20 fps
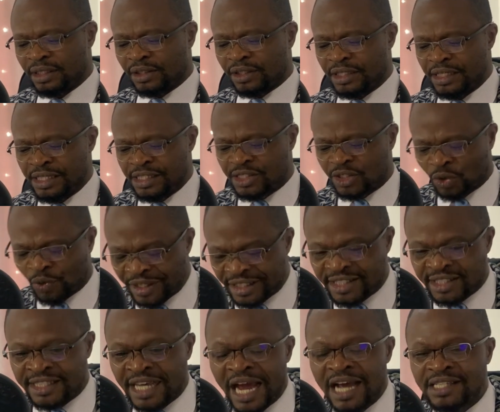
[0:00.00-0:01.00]
is
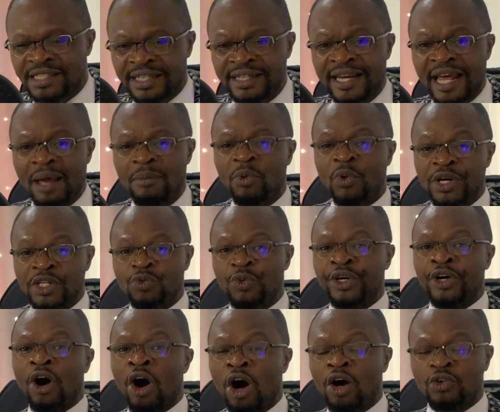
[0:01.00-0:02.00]
criticizing them, which
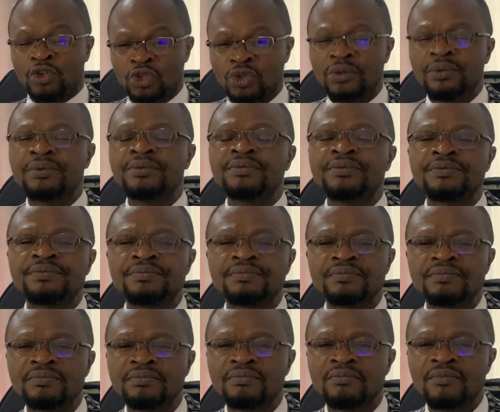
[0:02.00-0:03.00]
we all do.
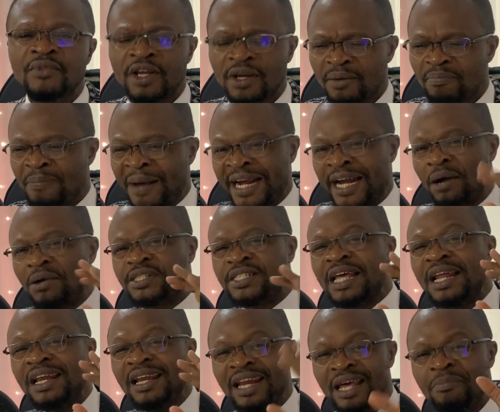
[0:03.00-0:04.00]
But there is a
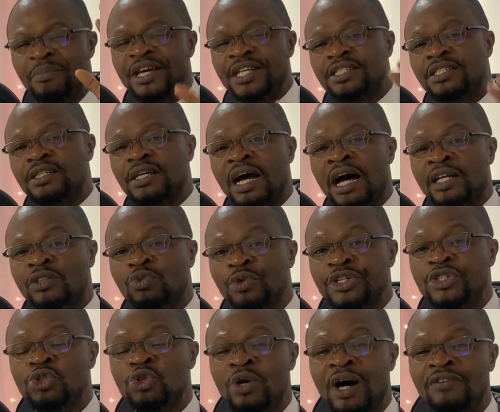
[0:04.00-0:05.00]
limit at which
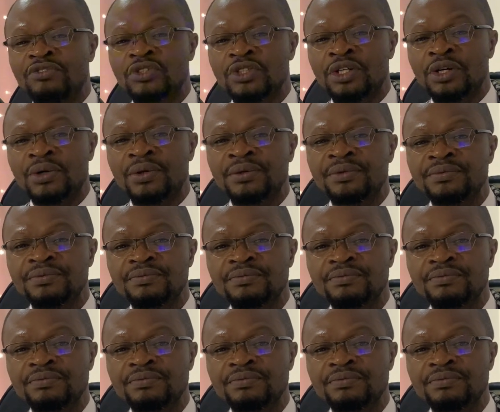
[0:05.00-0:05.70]
you have to go.